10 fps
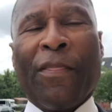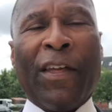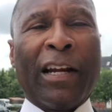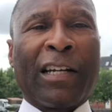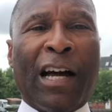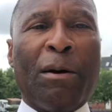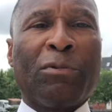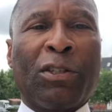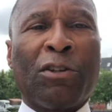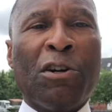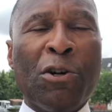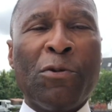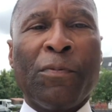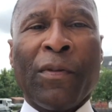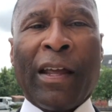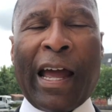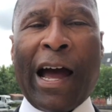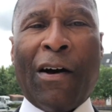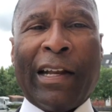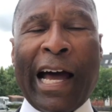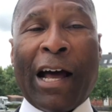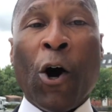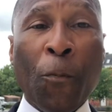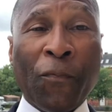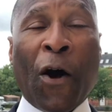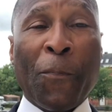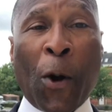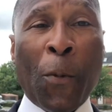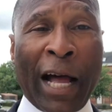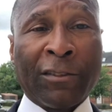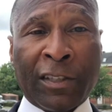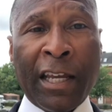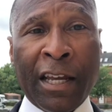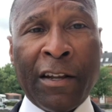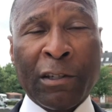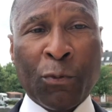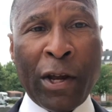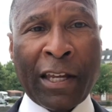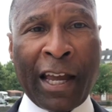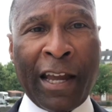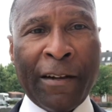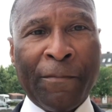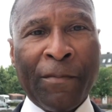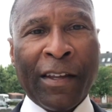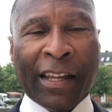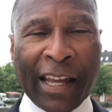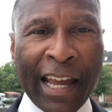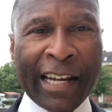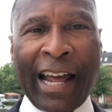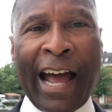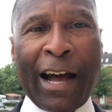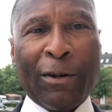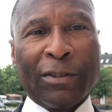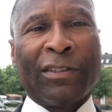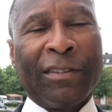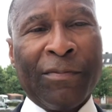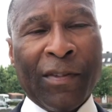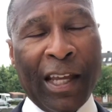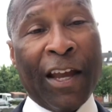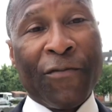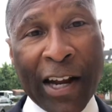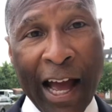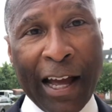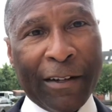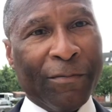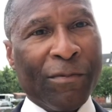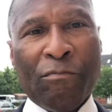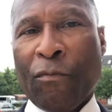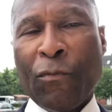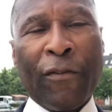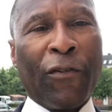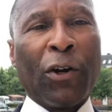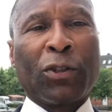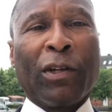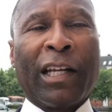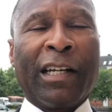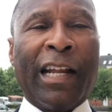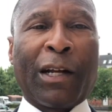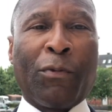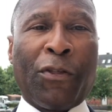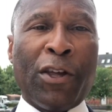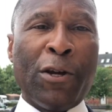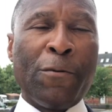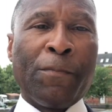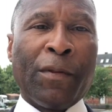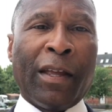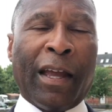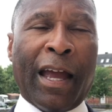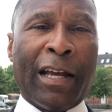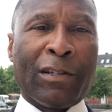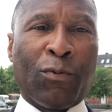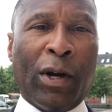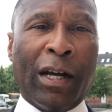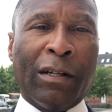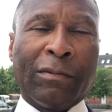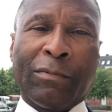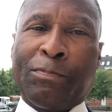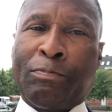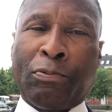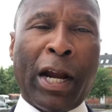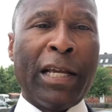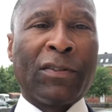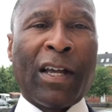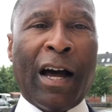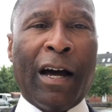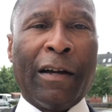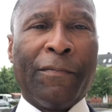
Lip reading: that comes through our lives. Hope I'll see you this weekend in the house. If not, we virtually connect with you as well. Praise God